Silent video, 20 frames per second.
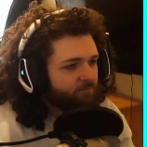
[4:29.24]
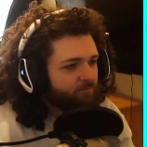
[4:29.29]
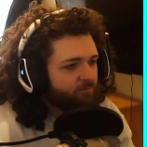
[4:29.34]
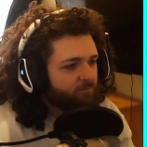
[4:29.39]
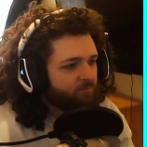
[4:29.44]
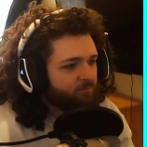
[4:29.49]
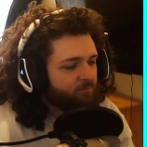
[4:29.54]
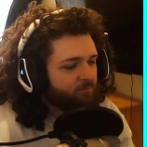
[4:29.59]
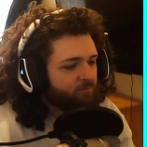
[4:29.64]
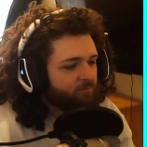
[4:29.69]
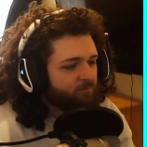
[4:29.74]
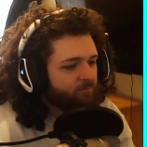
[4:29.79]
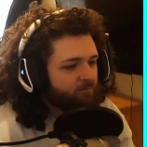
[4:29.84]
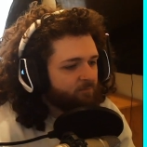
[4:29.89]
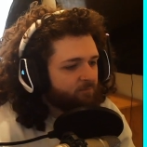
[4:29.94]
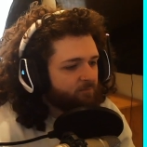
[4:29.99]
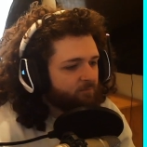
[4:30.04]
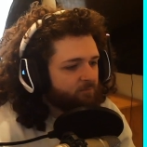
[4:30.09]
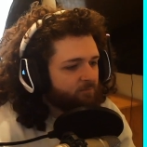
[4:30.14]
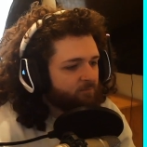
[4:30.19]

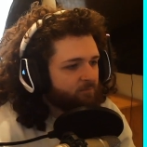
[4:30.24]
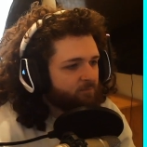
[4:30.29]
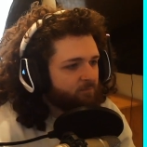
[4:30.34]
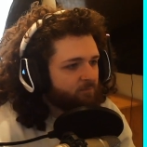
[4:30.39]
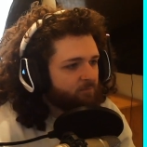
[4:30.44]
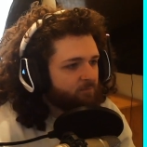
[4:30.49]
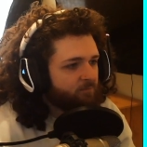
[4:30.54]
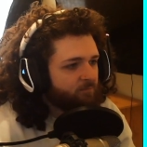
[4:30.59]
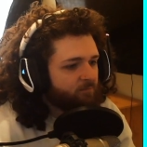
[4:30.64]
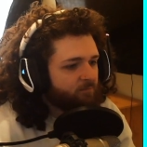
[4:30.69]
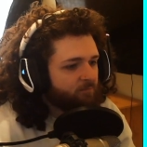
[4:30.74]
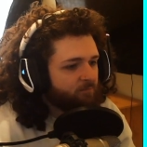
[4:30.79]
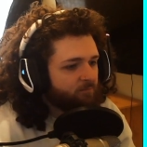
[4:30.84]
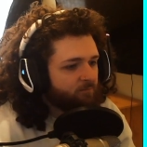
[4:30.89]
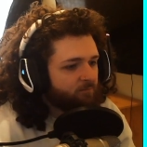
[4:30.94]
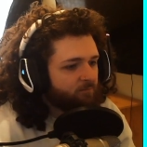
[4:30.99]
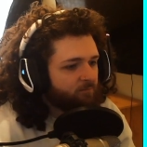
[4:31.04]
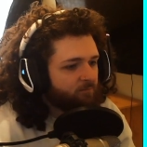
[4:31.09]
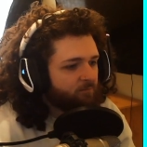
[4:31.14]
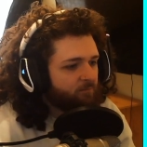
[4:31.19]

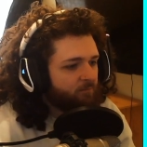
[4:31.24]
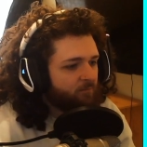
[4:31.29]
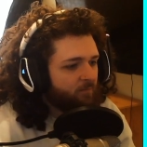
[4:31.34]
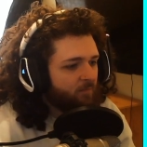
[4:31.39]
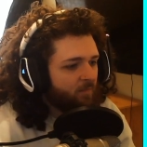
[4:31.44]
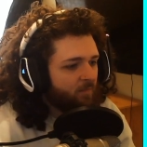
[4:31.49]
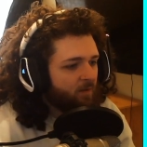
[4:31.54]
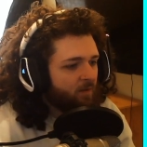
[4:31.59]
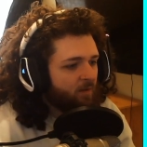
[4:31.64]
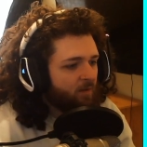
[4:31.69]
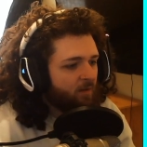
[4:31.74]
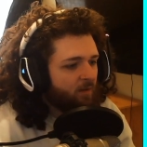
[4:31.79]
[no speech]